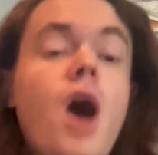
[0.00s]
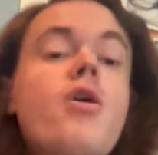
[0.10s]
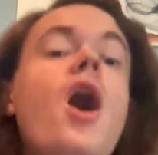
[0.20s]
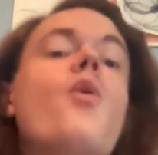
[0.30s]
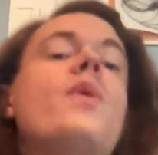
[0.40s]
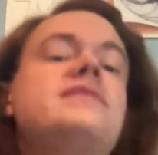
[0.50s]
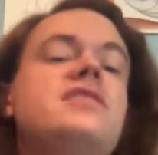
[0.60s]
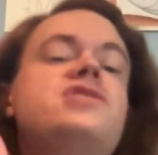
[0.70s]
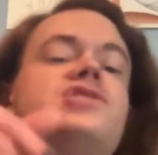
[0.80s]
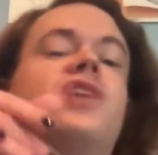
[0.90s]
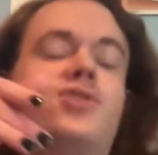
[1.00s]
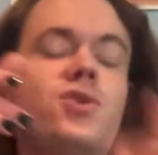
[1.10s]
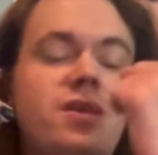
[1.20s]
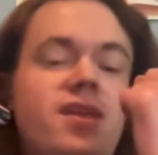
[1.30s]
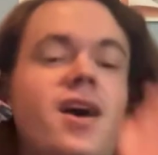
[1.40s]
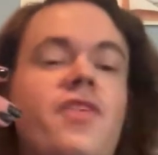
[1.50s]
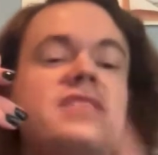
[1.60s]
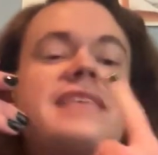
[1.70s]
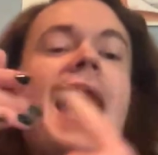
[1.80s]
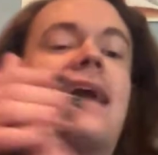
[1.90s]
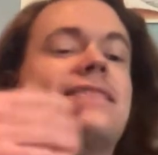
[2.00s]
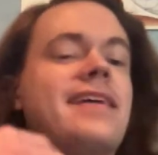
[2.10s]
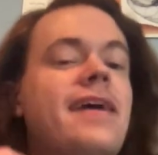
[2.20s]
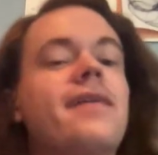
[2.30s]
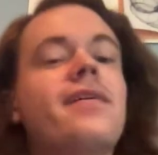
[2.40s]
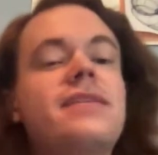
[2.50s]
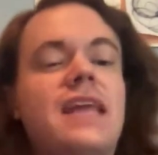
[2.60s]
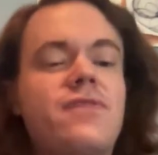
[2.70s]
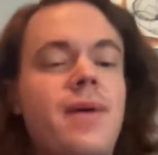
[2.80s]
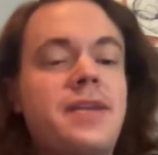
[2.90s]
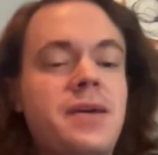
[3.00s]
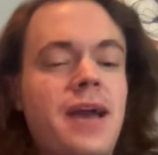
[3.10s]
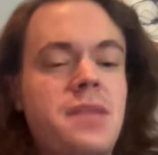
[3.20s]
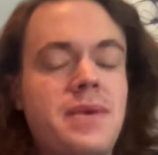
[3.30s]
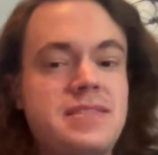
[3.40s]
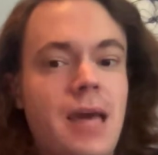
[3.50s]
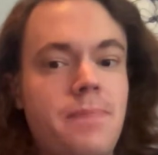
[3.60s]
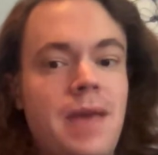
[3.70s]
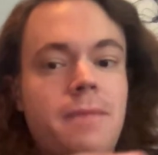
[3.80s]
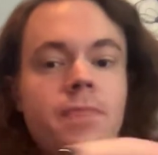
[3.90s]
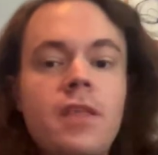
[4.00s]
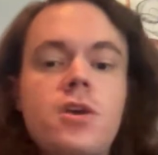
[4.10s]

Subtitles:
Oh, we see that she's doing the stack thing. Never mind, I kind of missed that bit.